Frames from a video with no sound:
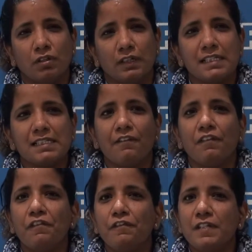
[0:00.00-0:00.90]

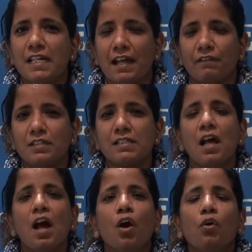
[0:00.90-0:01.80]
3750 levels,
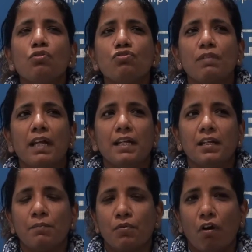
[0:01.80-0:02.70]
could trade in
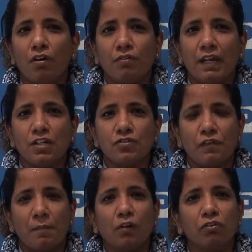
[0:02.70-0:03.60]
a broad range of
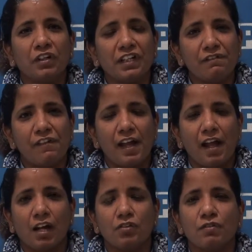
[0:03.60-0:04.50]
about
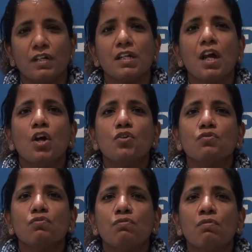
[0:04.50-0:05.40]
3500
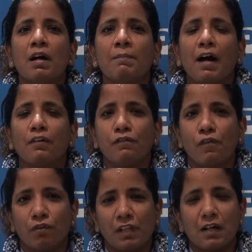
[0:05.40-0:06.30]
to about
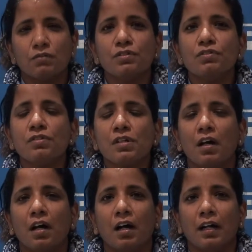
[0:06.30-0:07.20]
4000
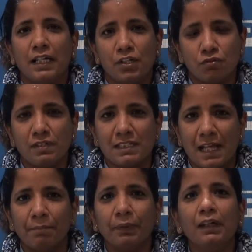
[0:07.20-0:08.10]
into
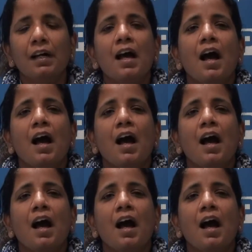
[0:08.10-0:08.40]
December,